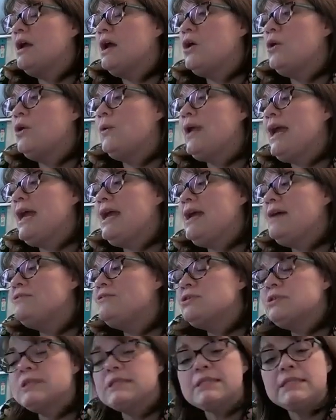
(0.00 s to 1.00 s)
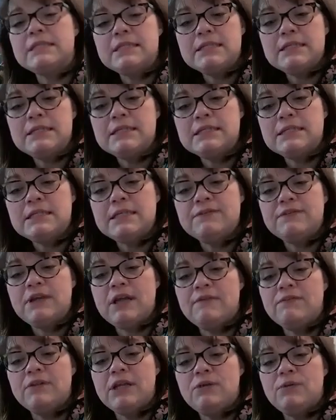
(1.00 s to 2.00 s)
Okay, after listening to this, if you
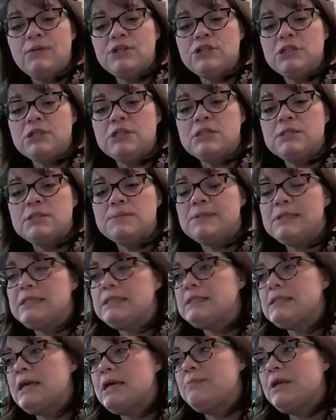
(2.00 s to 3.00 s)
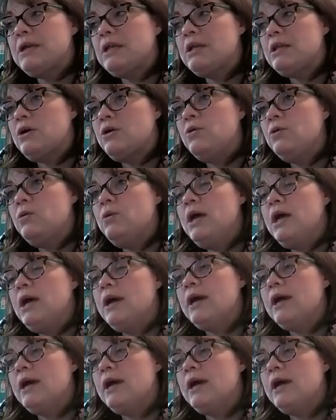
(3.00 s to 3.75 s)
have any questions, please let me know.